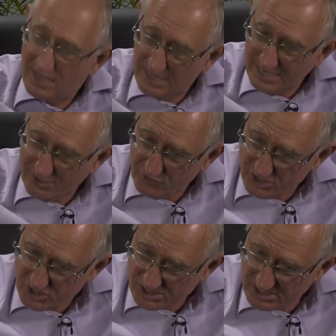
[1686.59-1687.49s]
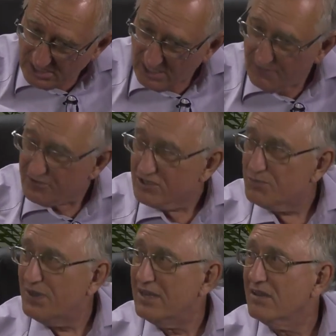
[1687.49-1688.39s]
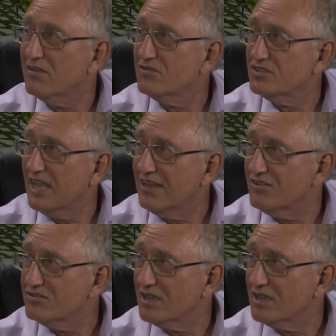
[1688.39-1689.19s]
It received its political status